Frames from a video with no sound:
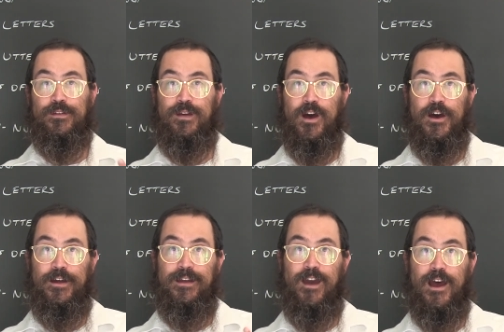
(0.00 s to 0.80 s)

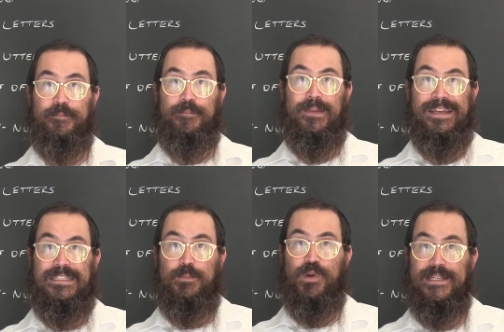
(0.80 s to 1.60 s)
uh, God
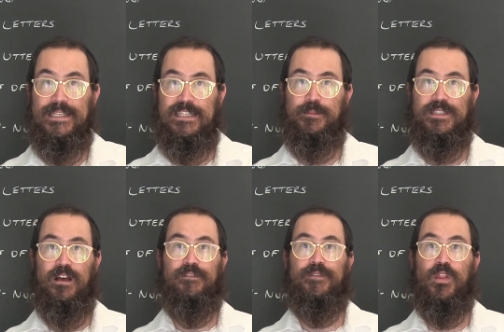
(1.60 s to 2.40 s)
expresses
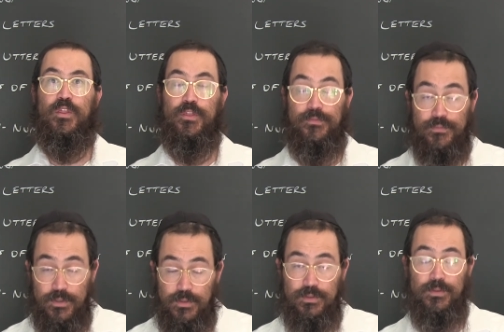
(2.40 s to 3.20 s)
Himself
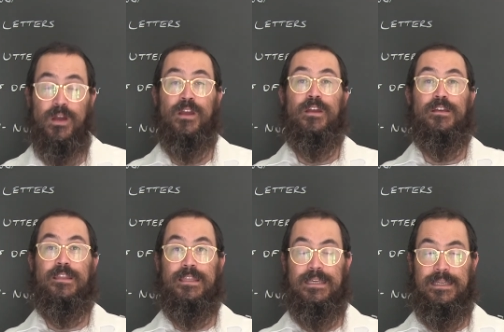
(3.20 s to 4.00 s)
through
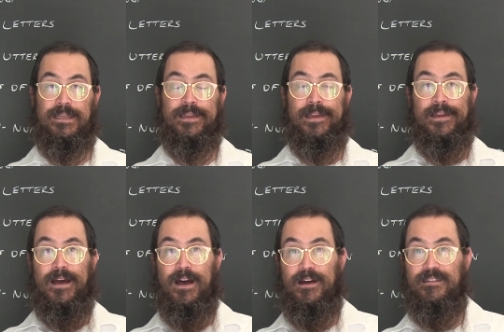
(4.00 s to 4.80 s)
the
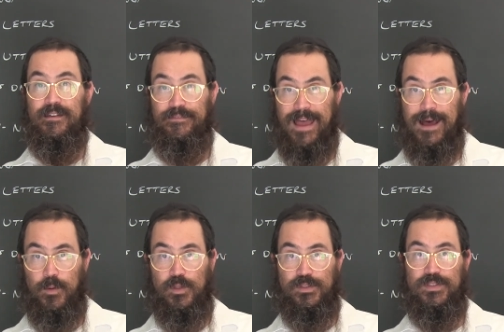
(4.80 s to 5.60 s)
uh, the
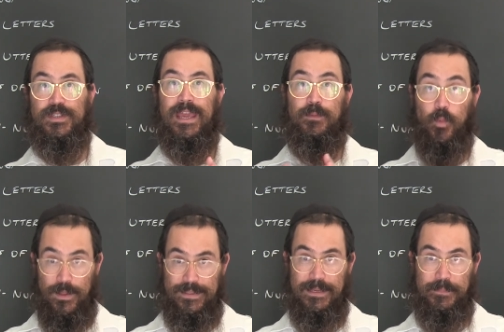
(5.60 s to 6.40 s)
vowels and
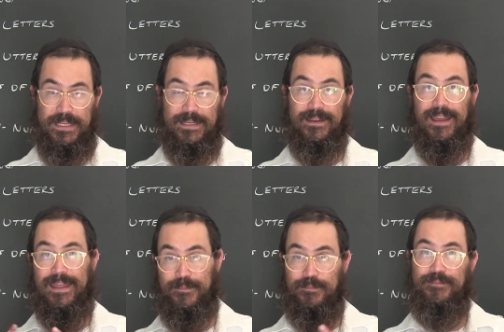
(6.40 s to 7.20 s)
what they mean
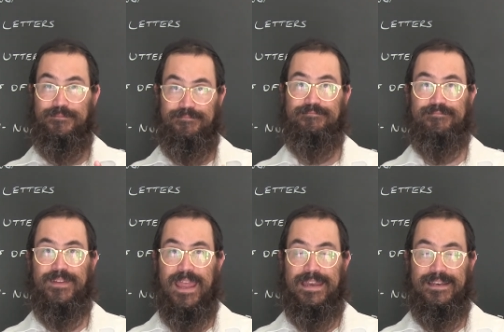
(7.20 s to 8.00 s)
and
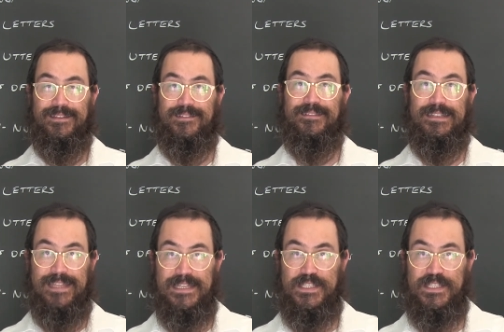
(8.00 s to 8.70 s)
and the ten